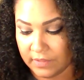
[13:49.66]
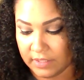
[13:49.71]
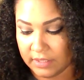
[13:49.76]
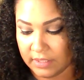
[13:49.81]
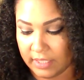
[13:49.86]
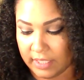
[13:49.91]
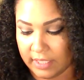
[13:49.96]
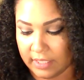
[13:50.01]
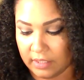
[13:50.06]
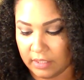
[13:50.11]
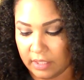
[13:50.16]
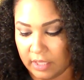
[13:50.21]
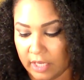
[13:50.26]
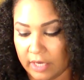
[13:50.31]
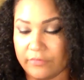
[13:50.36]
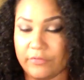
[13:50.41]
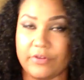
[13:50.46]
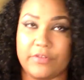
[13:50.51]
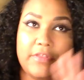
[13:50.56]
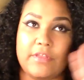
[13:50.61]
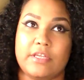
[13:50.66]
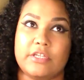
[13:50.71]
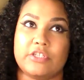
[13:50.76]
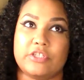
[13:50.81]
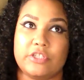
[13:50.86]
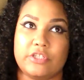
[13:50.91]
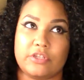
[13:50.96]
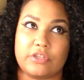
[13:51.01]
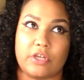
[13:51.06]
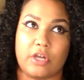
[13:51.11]
And that everything
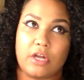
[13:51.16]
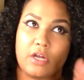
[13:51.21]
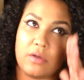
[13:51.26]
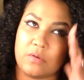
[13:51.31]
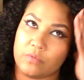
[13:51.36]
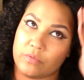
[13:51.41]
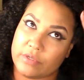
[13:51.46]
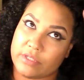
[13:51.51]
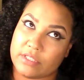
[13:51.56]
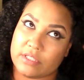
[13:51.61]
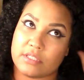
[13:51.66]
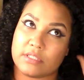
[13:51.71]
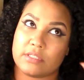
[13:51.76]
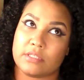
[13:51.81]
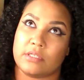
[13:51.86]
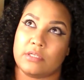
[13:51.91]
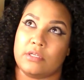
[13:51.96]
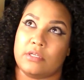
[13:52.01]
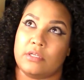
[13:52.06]
she thought was,